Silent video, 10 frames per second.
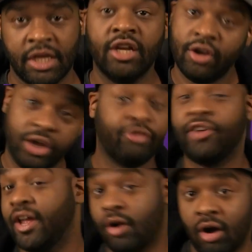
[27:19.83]
He'll
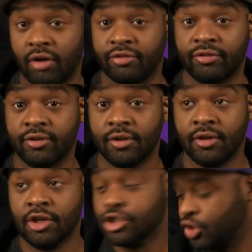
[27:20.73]
fade off.
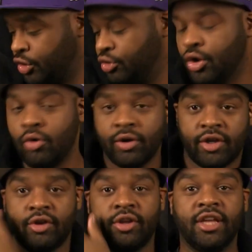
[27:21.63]
So you don't
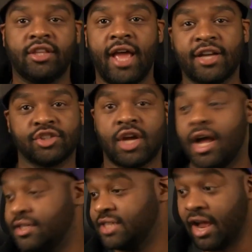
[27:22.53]
get the extra
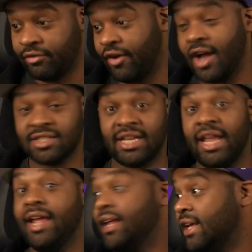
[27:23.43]
contact. Fox
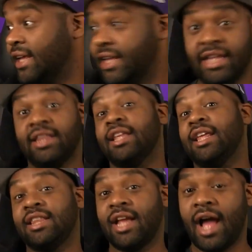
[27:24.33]
can't
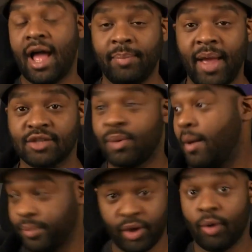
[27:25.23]
get the guy passed
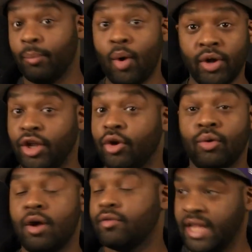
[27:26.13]
properly, or Bogey or
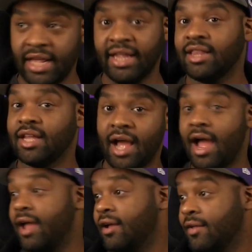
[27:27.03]
whoever can't get the
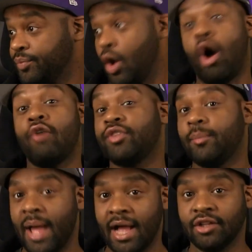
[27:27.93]
guy off
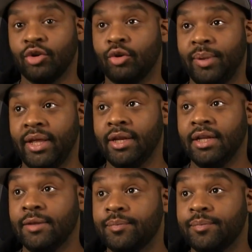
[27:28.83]
their back a little bit.